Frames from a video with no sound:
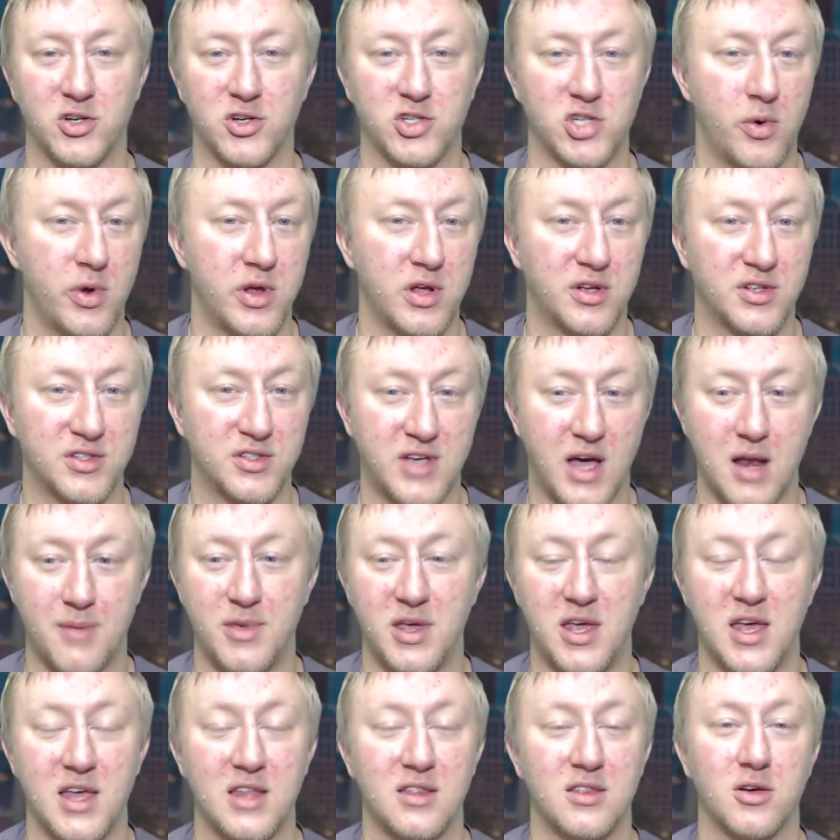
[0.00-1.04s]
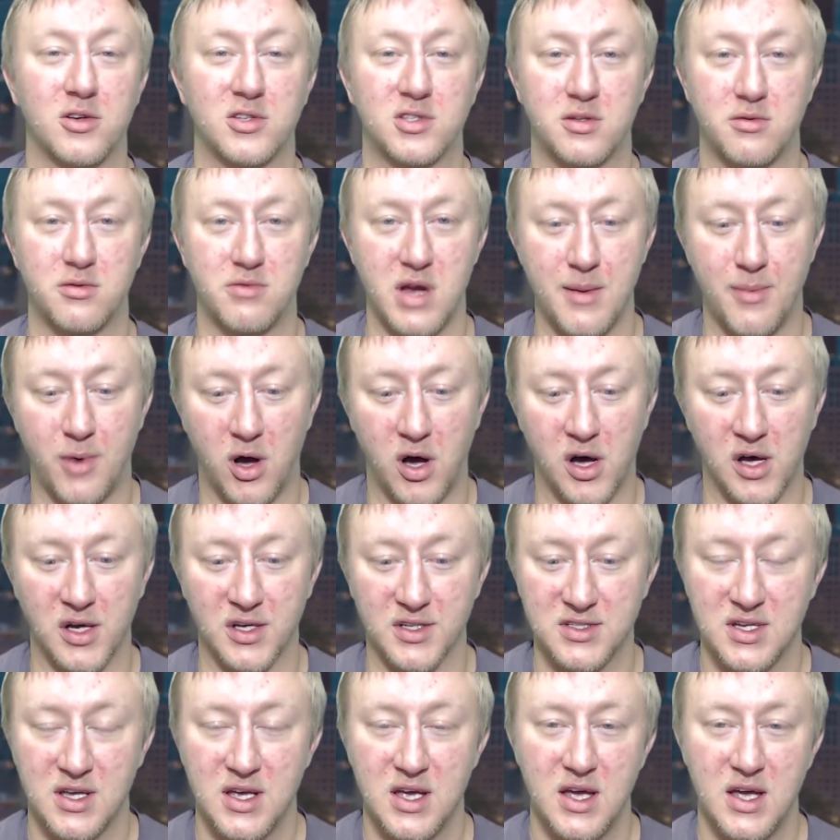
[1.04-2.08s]
Joe Ingles got to be hitting those three
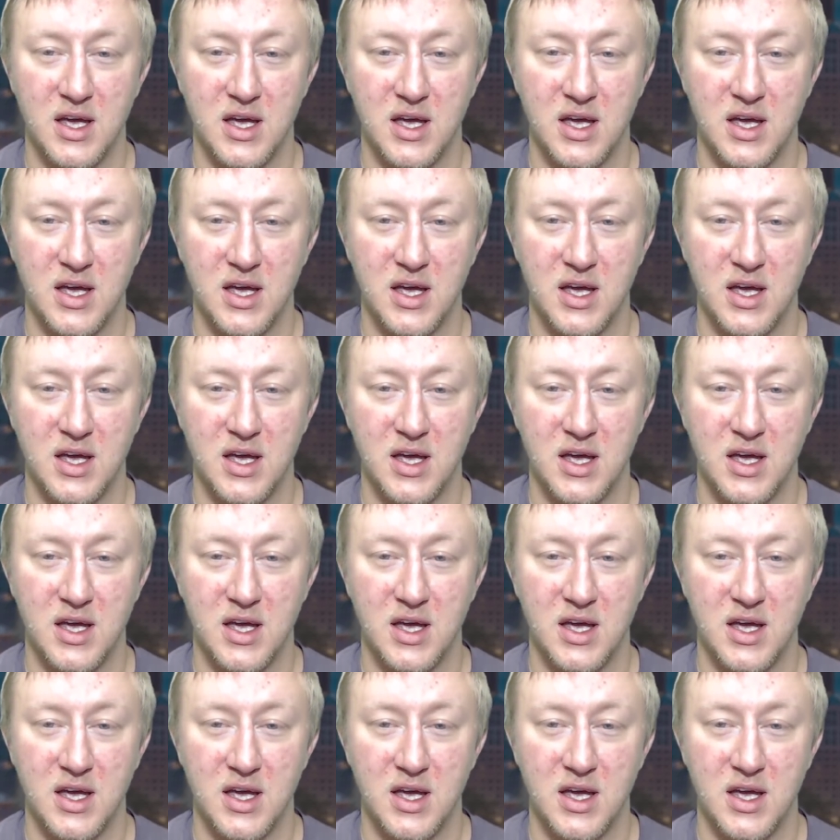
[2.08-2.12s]
balls.